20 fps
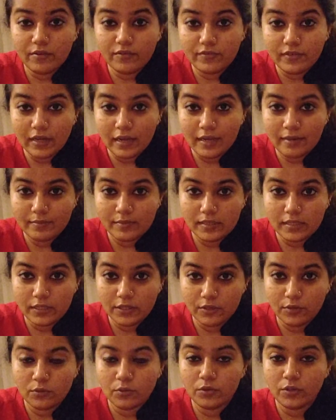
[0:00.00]
of times that
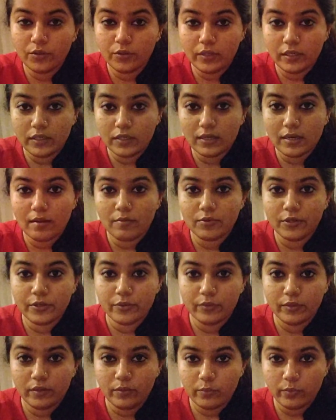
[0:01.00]
you need to come to
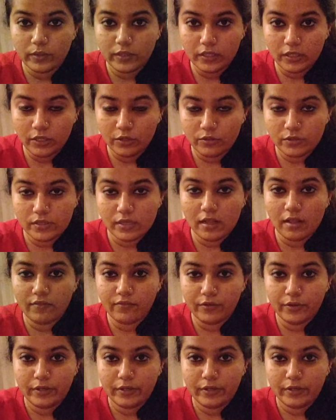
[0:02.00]
union within yourself,